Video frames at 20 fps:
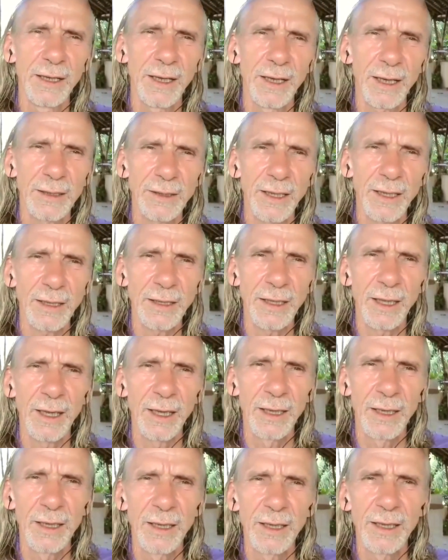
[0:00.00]
Like that,
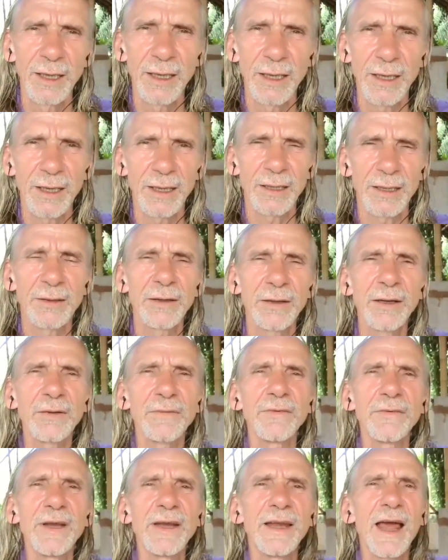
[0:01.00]

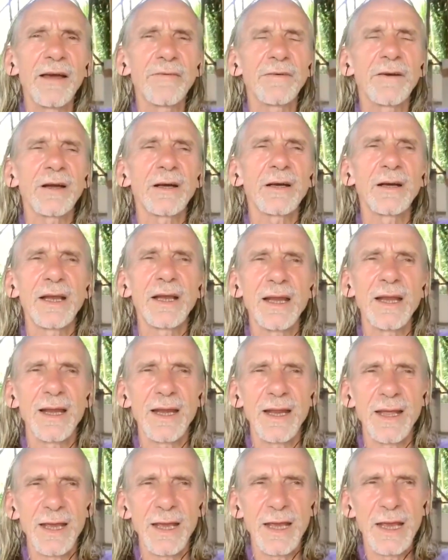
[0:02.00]
we never
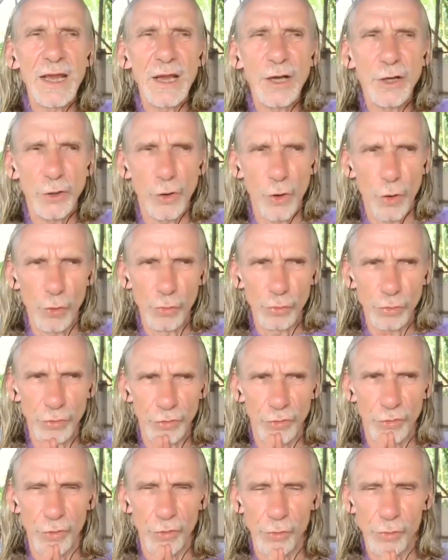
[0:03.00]
really go
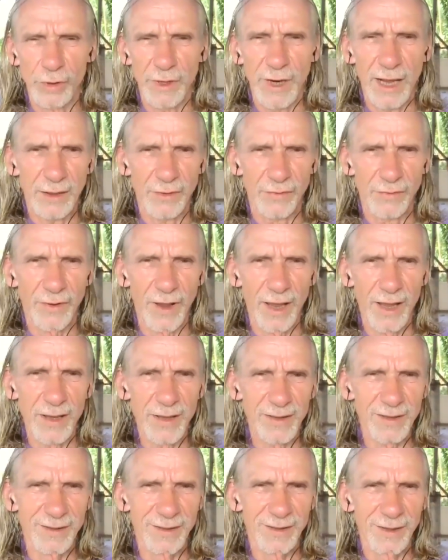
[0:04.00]
through that
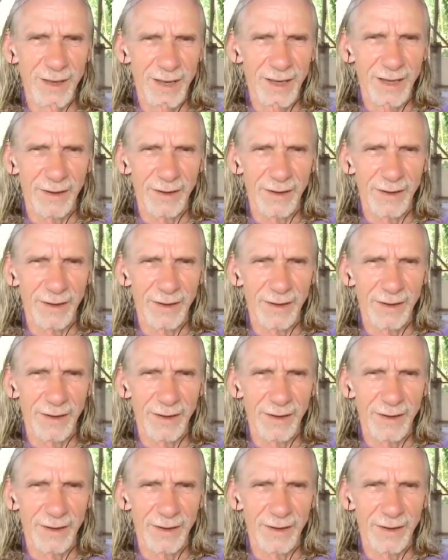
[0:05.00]
phase